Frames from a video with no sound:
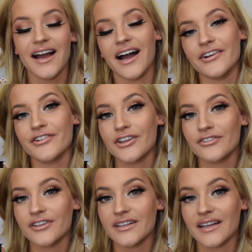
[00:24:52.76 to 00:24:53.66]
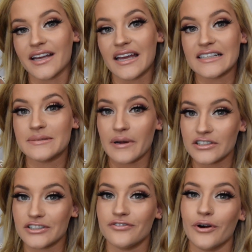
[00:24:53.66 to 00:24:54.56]
I really like it,
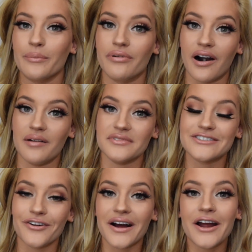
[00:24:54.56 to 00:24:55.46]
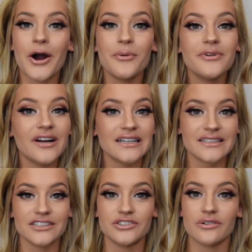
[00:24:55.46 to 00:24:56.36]
especially for prom. So I hope you guys
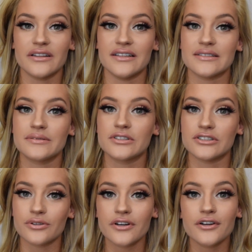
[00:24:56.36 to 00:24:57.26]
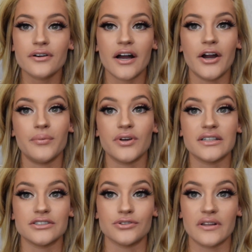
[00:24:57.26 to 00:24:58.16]
enjoyed this tutorial. I hope you
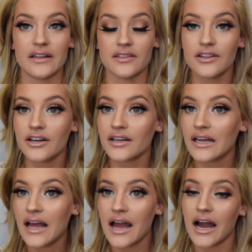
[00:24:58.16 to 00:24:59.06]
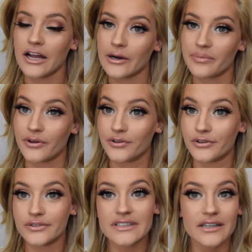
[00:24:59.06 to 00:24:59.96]
guys enjoyed the look. I hope you
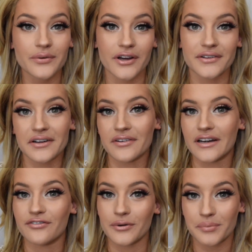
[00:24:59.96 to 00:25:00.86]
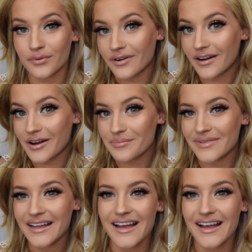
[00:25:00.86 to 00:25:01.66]
use it while you get ready for prom.